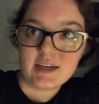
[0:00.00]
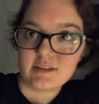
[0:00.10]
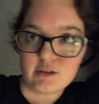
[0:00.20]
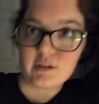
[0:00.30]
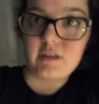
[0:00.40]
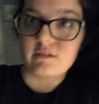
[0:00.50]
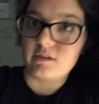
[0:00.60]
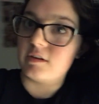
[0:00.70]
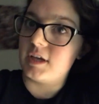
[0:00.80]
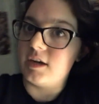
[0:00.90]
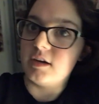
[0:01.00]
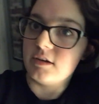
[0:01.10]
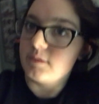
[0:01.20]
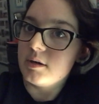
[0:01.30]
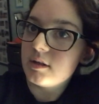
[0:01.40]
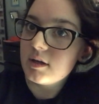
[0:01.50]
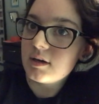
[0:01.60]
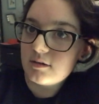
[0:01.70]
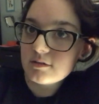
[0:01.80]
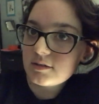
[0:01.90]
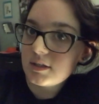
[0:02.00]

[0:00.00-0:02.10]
So, like, clearly I didn't do anything else